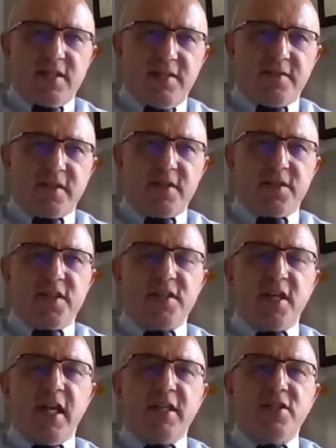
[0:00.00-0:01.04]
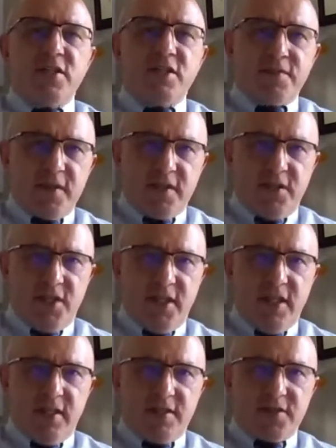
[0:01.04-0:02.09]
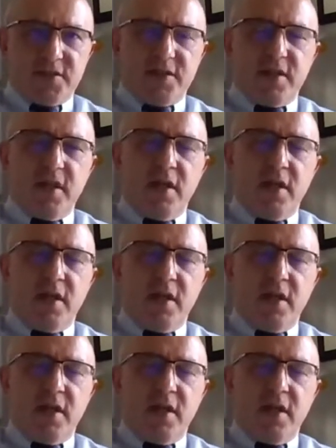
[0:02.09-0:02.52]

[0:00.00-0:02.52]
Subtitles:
differences, and differentiators